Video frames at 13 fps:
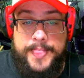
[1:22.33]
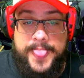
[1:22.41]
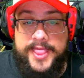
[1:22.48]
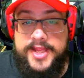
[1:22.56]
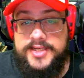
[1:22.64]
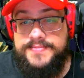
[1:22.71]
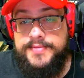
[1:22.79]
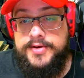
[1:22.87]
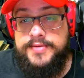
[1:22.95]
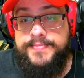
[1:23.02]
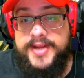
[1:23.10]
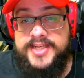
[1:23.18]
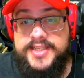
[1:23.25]
This mode
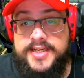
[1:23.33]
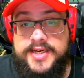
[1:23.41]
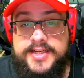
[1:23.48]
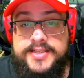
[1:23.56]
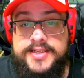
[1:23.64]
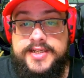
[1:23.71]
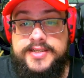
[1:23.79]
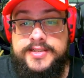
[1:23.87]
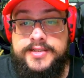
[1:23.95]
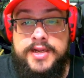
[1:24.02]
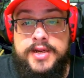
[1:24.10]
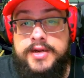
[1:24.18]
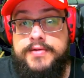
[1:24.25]
basically says,
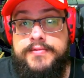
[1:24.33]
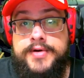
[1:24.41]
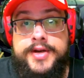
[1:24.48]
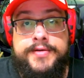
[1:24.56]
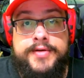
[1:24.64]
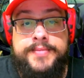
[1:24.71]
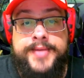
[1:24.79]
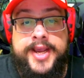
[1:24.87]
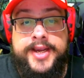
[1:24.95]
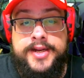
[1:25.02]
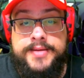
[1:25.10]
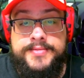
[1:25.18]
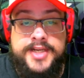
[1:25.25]
where do you want to back
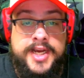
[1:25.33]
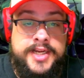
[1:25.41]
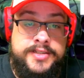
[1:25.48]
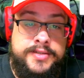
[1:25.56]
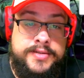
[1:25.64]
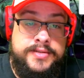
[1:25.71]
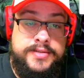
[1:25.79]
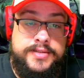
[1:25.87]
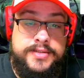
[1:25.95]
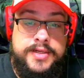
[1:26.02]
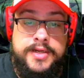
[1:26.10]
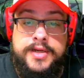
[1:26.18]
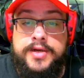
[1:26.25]
it up, to iTunes
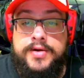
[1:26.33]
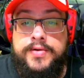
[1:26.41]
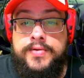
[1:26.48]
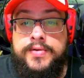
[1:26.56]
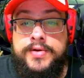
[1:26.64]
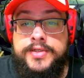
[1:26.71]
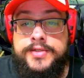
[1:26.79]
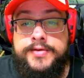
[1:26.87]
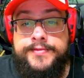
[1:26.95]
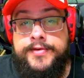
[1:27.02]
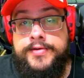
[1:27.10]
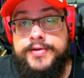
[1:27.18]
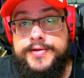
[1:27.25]
or to a
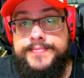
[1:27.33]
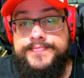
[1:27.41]
folder?